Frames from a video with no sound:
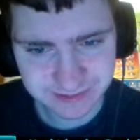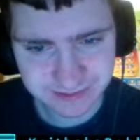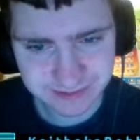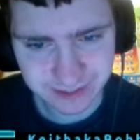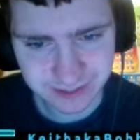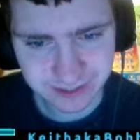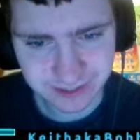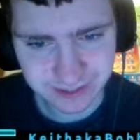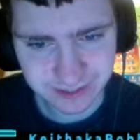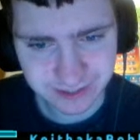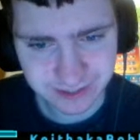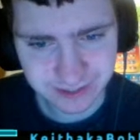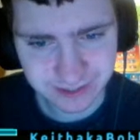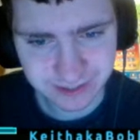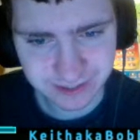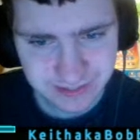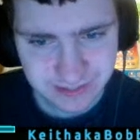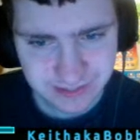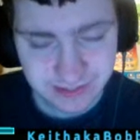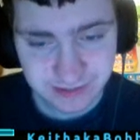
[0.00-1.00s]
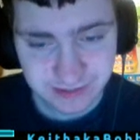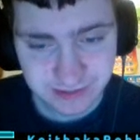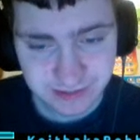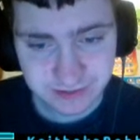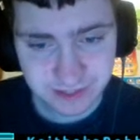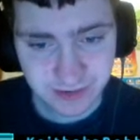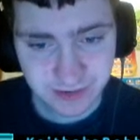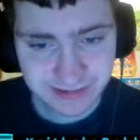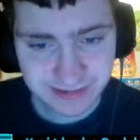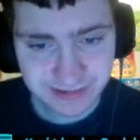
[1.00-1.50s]
So,
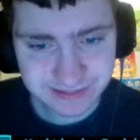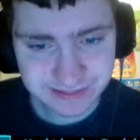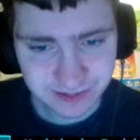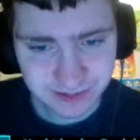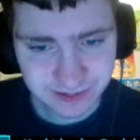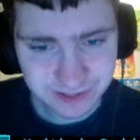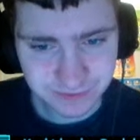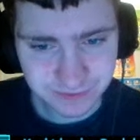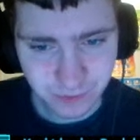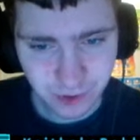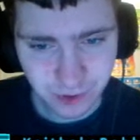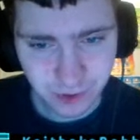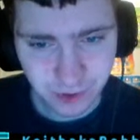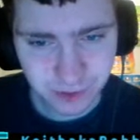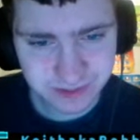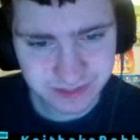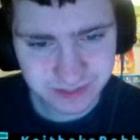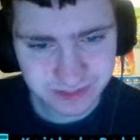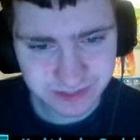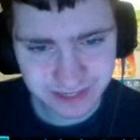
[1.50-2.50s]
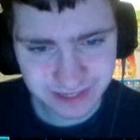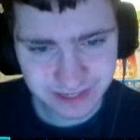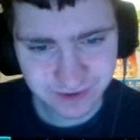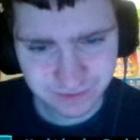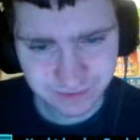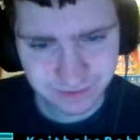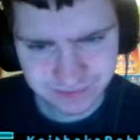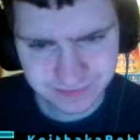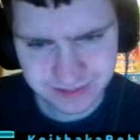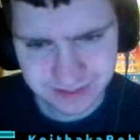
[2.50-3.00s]
so I started a war with late
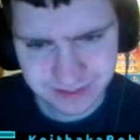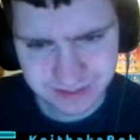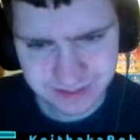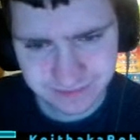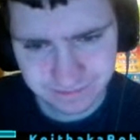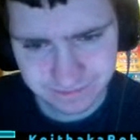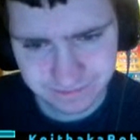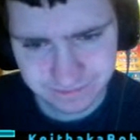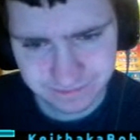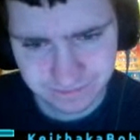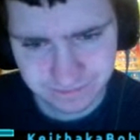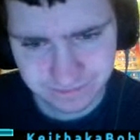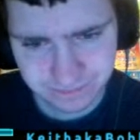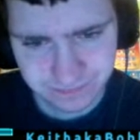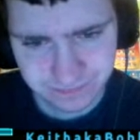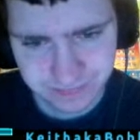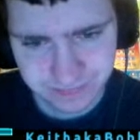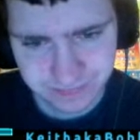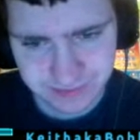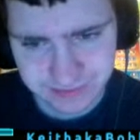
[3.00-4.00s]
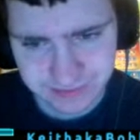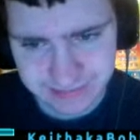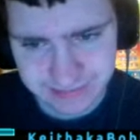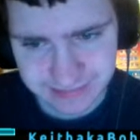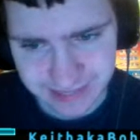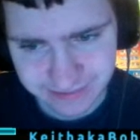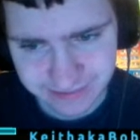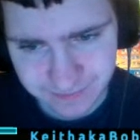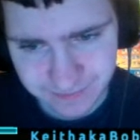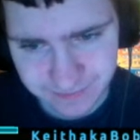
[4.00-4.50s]
films.
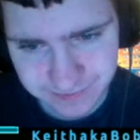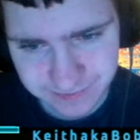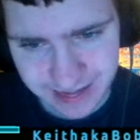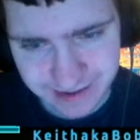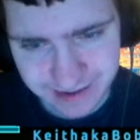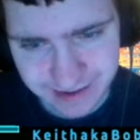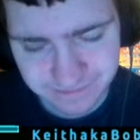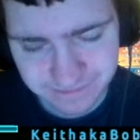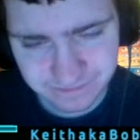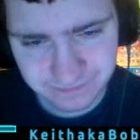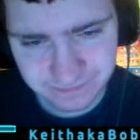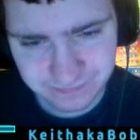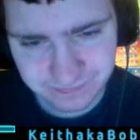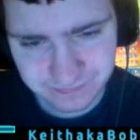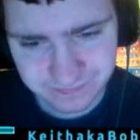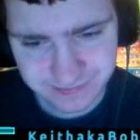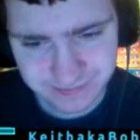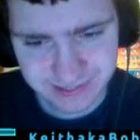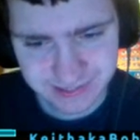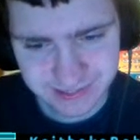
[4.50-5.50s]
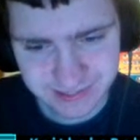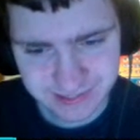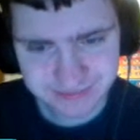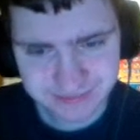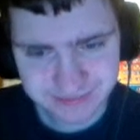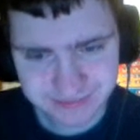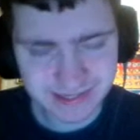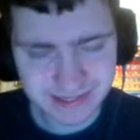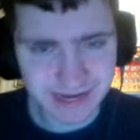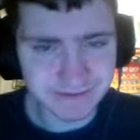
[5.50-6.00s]
I remember that
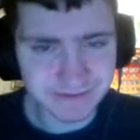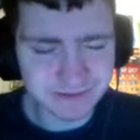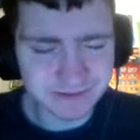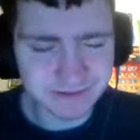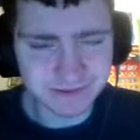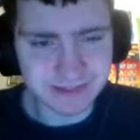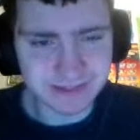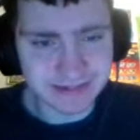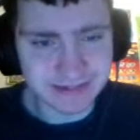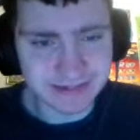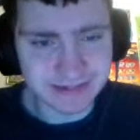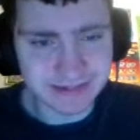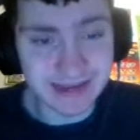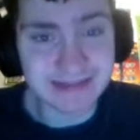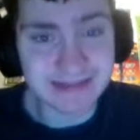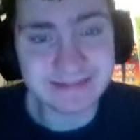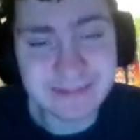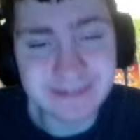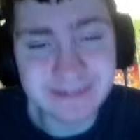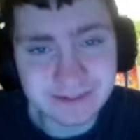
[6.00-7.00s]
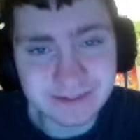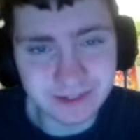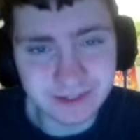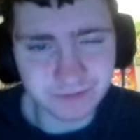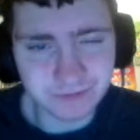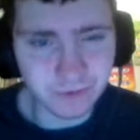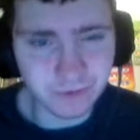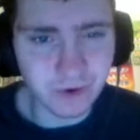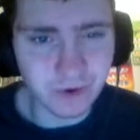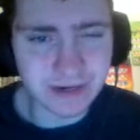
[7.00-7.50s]
because Kevin was like, hey, let's just start a
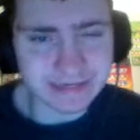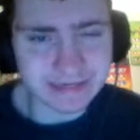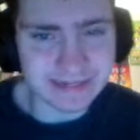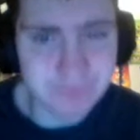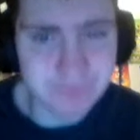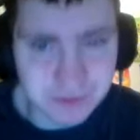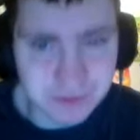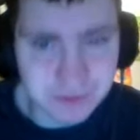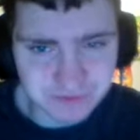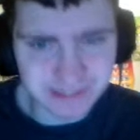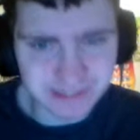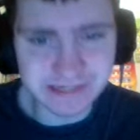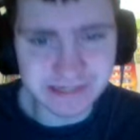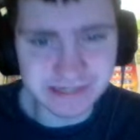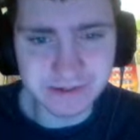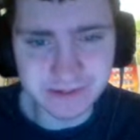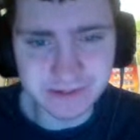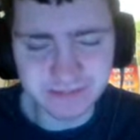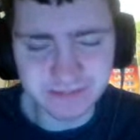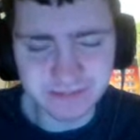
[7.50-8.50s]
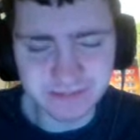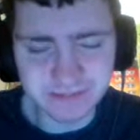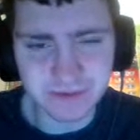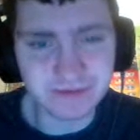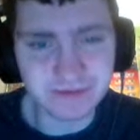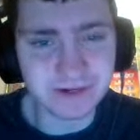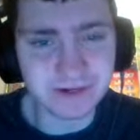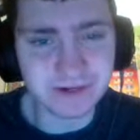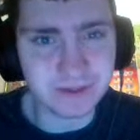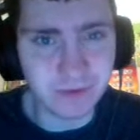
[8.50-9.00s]
war. It gets more views. More
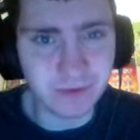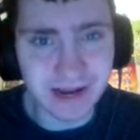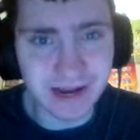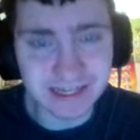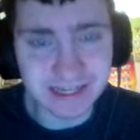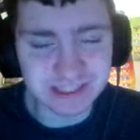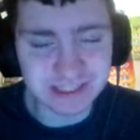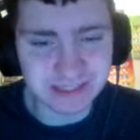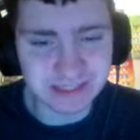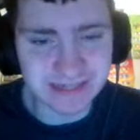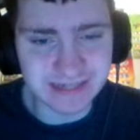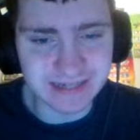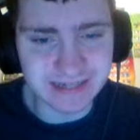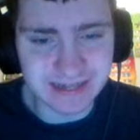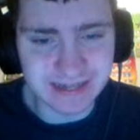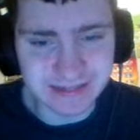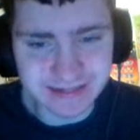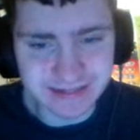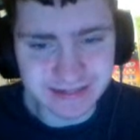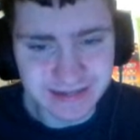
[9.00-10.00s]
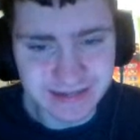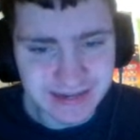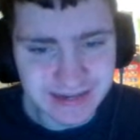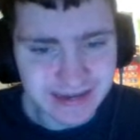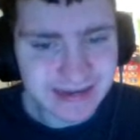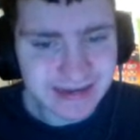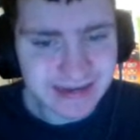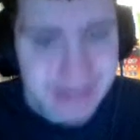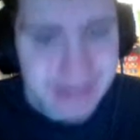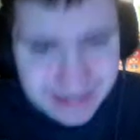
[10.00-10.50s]
people are going to watch it. And, like,
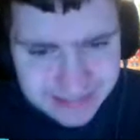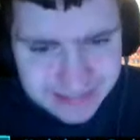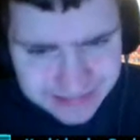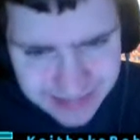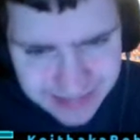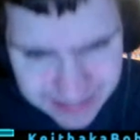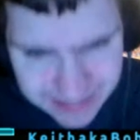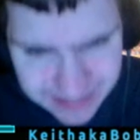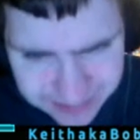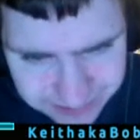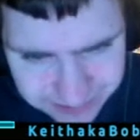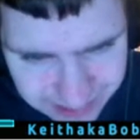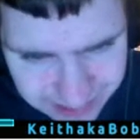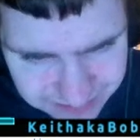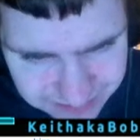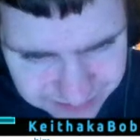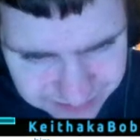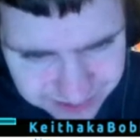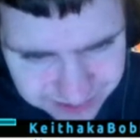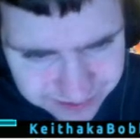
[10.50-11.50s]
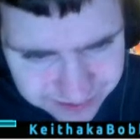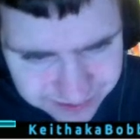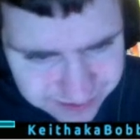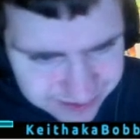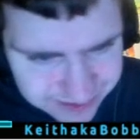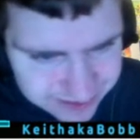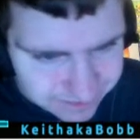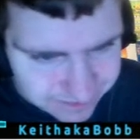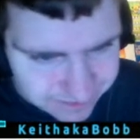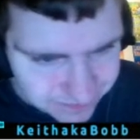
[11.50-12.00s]
it kind of did. You know, 10
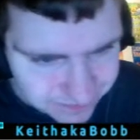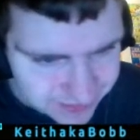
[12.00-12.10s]
views.